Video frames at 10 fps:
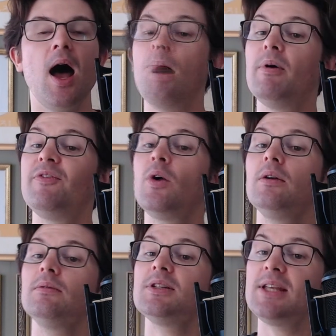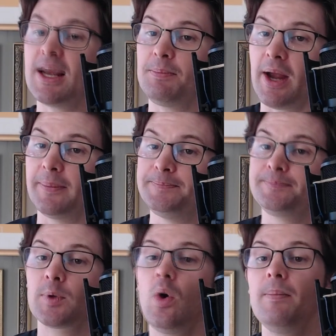before the second player
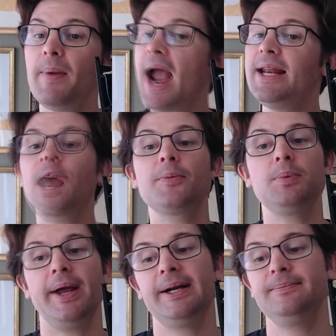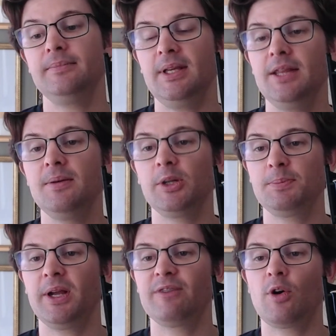or any other player in the
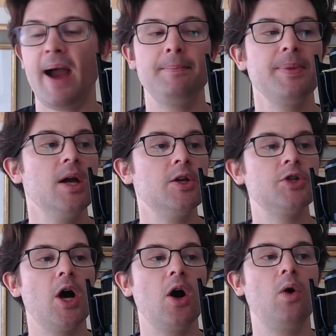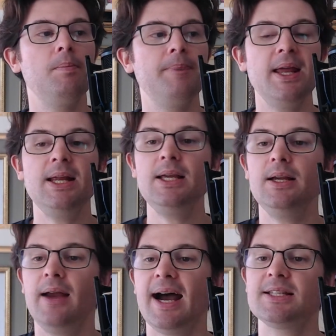multiplayer format. So Pity
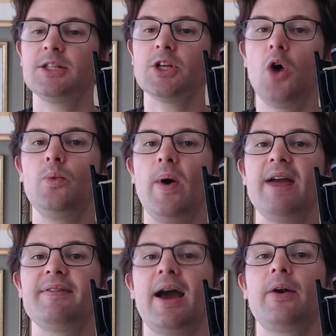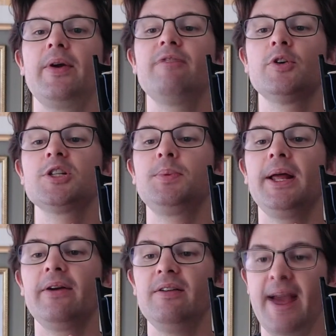has its own way of countering first
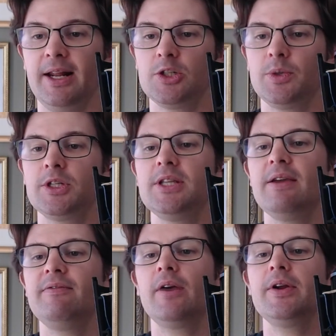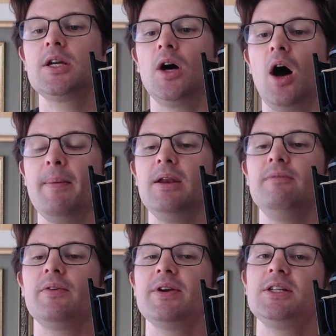player advantage, which is a very common,
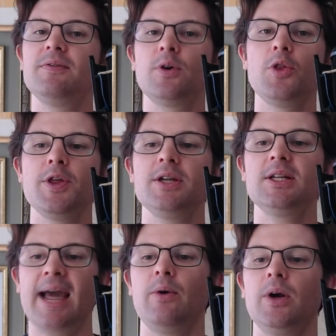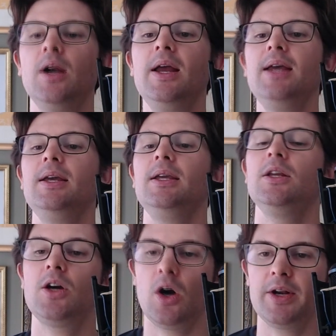very difficult thing to counter
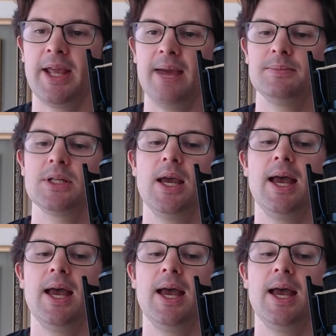in card games,